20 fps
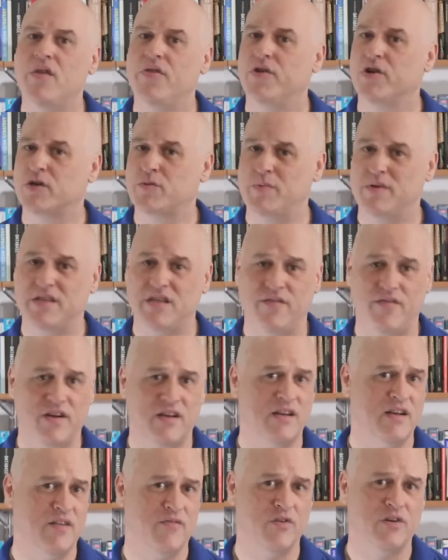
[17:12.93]
They're specific
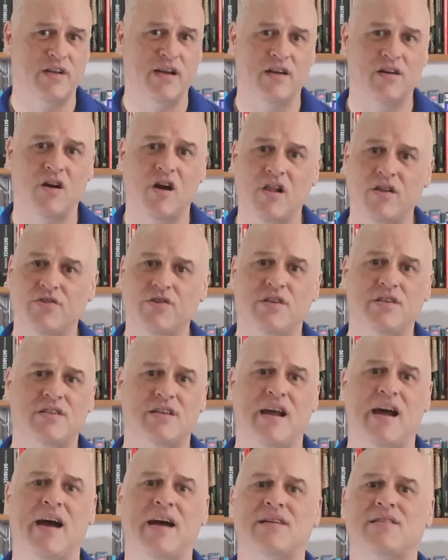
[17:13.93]
to different technology
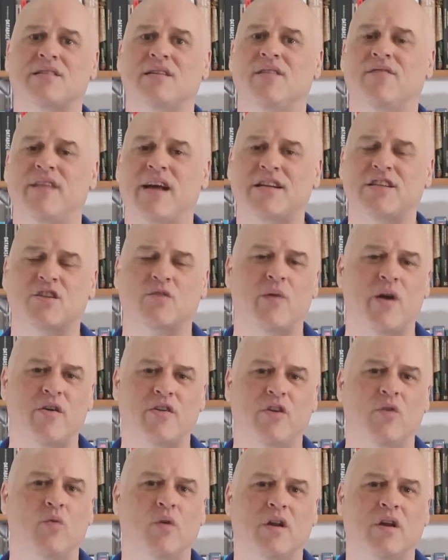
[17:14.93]
stacks. And if that's the route
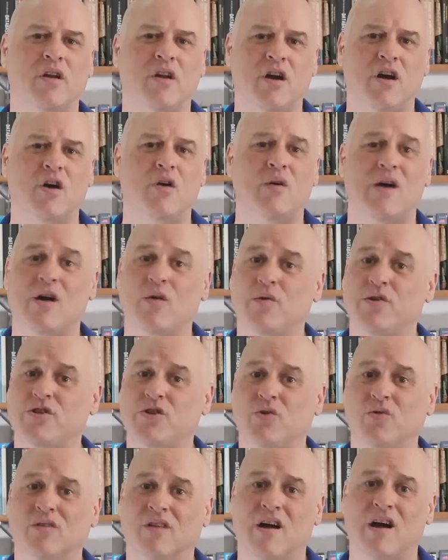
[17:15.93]
you want to go, I wish
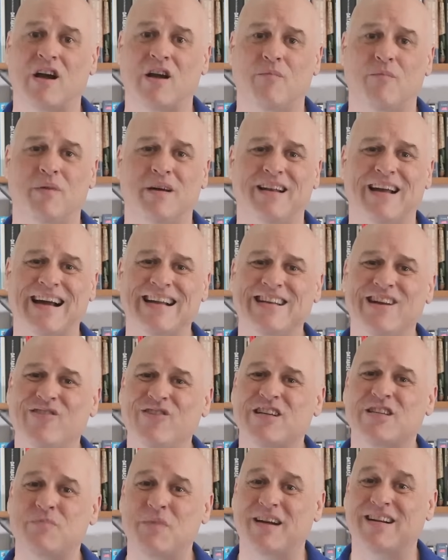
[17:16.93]
you luck. But I don't
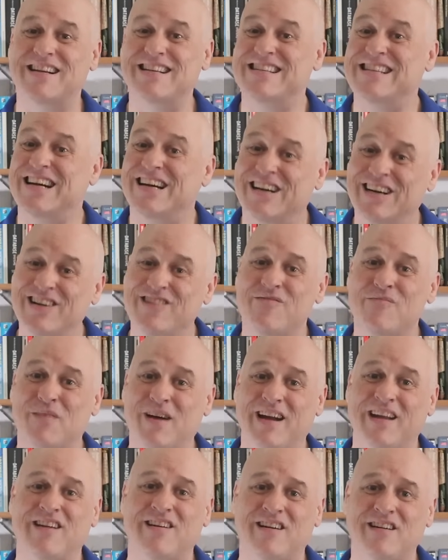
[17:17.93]
expect a ton of
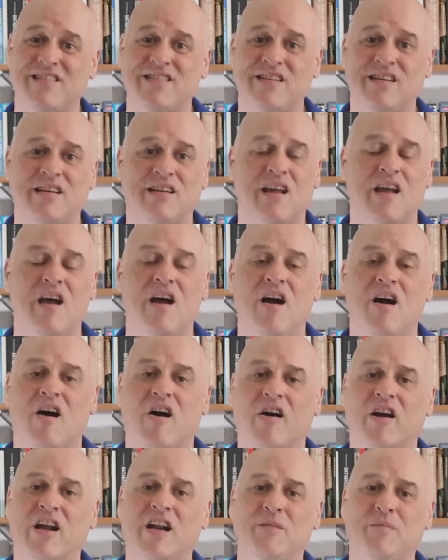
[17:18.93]
my content
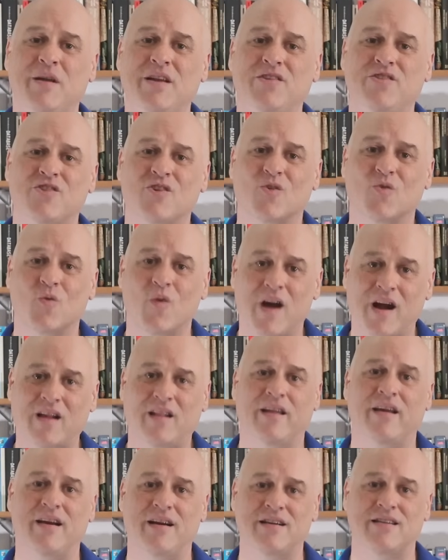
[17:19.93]
are going to be
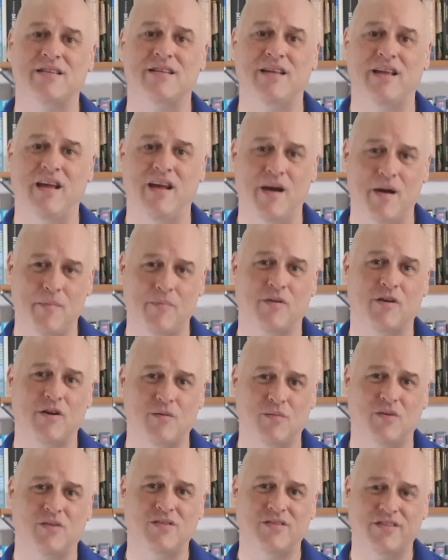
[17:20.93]
directly
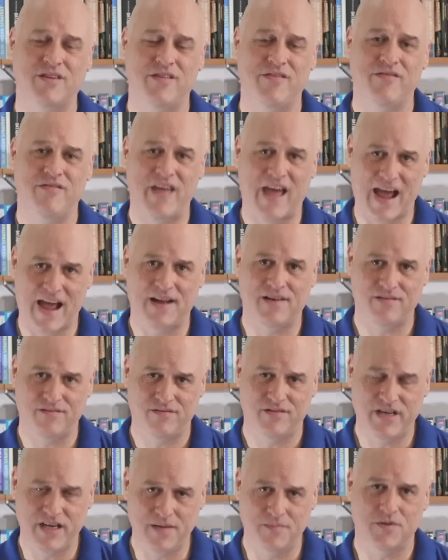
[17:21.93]
applicable to that
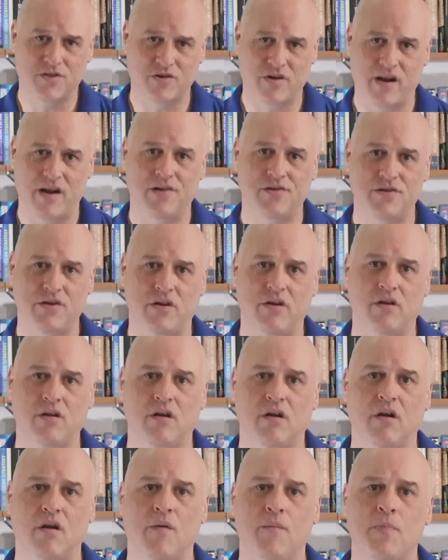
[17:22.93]
deep strategy.
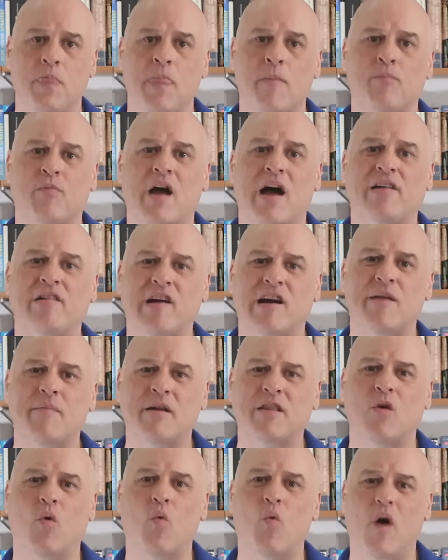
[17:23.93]
I talk
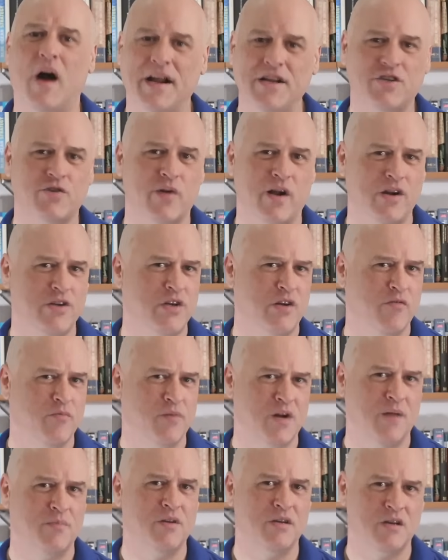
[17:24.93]
about the wide strategy from
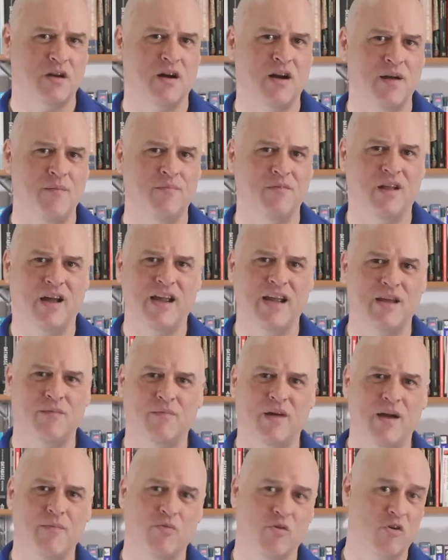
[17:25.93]
time to time, like in
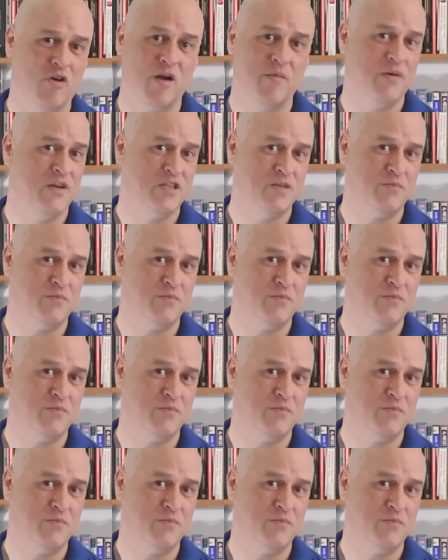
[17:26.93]
my programming